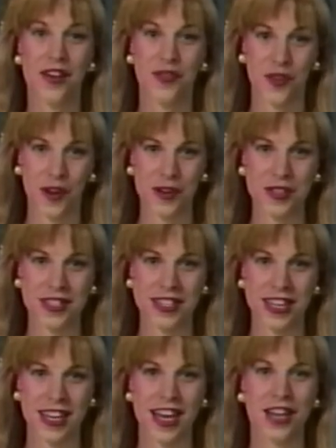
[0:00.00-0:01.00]
First,
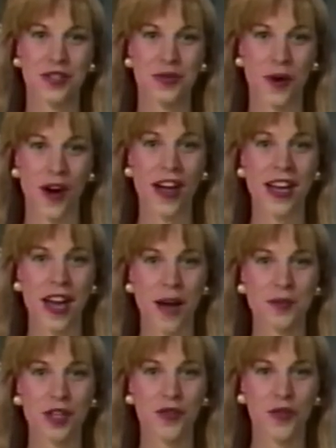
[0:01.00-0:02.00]
draw an
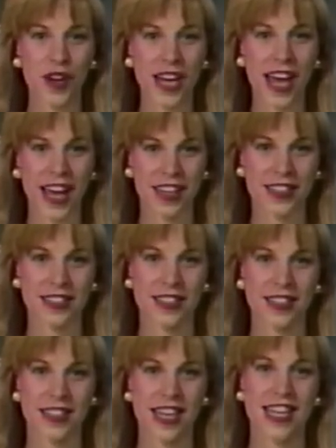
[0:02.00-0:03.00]
object freehand.
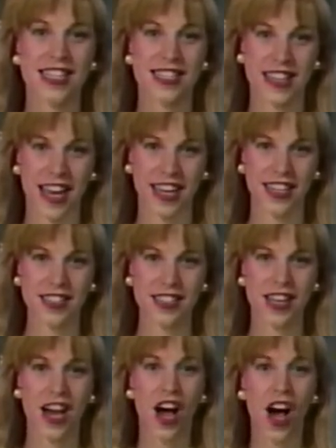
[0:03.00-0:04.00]

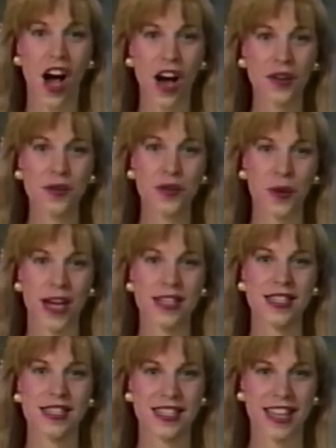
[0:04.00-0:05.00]
Second,
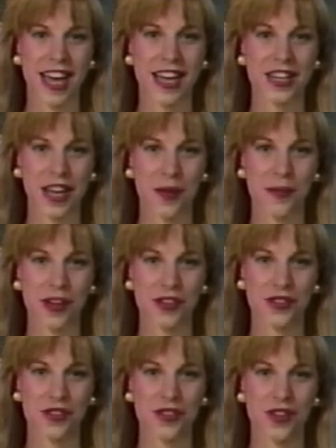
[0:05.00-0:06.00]
auto-trace a scanned
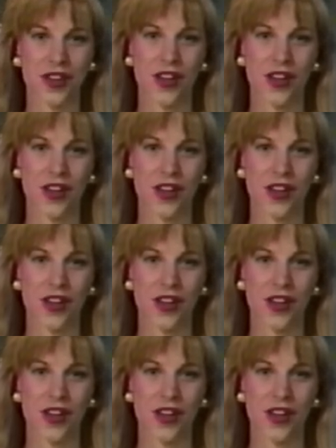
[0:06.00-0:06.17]
image.